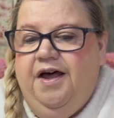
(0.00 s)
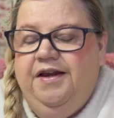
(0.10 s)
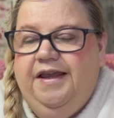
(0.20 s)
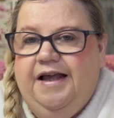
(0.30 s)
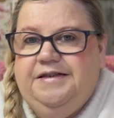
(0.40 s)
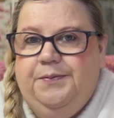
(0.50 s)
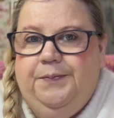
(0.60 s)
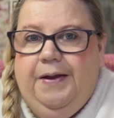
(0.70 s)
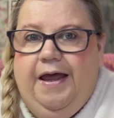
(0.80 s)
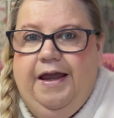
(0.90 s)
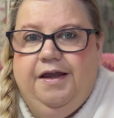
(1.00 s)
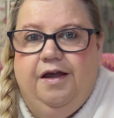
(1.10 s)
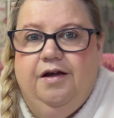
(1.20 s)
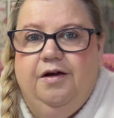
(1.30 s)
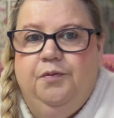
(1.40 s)
Cat and Beg,
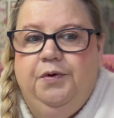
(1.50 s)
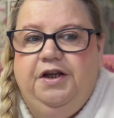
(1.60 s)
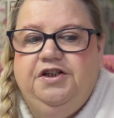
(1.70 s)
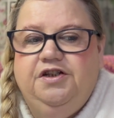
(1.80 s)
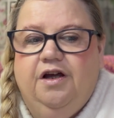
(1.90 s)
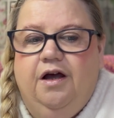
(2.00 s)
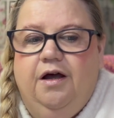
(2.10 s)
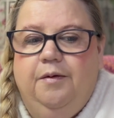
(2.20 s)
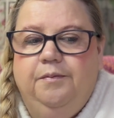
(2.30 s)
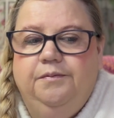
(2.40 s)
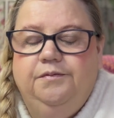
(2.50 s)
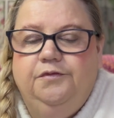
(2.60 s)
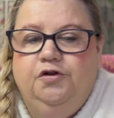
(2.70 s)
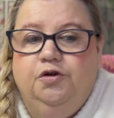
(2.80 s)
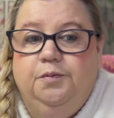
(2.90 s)
which
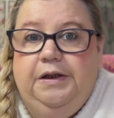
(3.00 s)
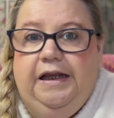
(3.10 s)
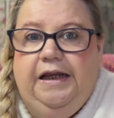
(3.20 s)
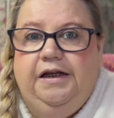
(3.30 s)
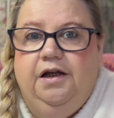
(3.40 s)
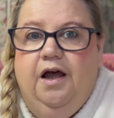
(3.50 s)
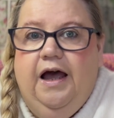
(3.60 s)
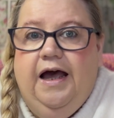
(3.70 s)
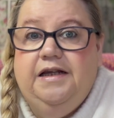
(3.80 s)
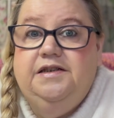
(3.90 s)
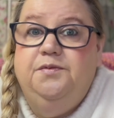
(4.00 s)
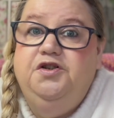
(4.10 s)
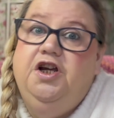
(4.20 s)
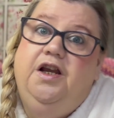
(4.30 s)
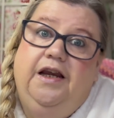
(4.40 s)
normally has some
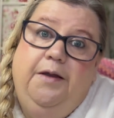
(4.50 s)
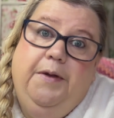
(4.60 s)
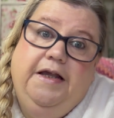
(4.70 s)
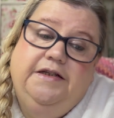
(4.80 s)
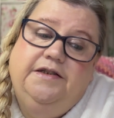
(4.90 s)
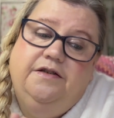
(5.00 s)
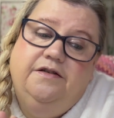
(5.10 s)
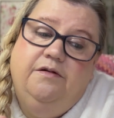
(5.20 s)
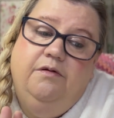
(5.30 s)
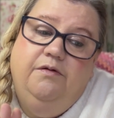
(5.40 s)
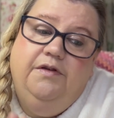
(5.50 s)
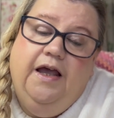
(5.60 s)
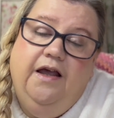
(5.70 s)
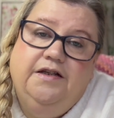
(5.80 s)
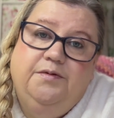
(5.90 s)
journaly bits. So
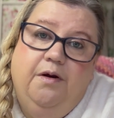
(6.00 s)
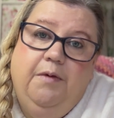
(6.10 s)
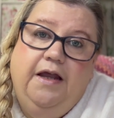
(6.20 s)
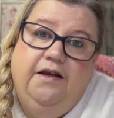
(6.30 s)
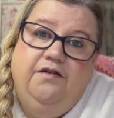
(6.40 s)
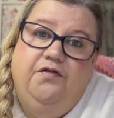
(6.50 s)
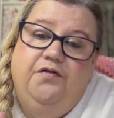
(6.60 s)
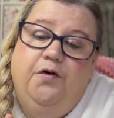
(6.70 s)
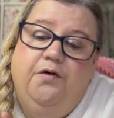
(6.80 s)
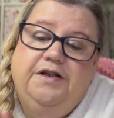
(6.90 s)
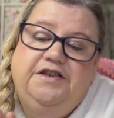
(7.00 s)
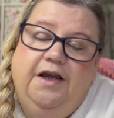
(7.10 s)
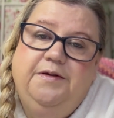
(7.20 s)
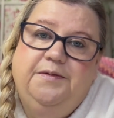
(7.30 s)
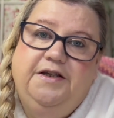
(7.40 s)
that's where I'm heading for, is
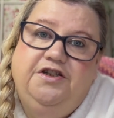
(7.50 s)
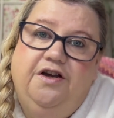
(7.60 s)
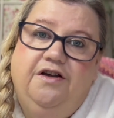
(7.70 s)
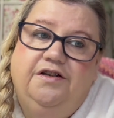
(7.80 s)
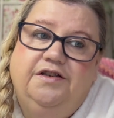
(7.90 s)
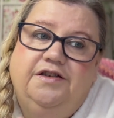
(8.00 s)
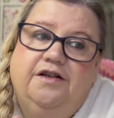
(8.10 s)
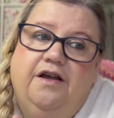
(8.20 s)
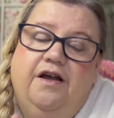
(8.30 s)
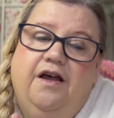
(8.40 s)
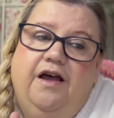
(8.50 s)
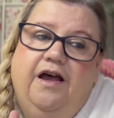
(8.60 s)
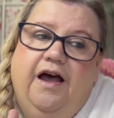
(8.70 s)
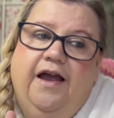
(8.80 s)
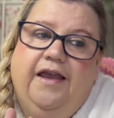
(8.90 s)
James Makes Yarns
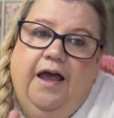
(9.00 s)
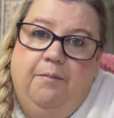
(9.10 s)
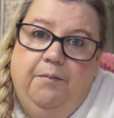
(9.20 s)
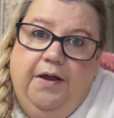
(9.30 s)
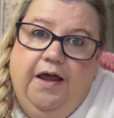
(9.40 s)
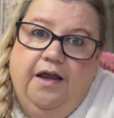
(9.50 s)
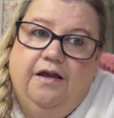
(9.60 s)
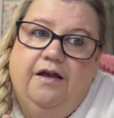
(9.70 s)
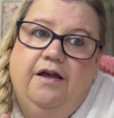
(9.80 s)
and Cat and Beg,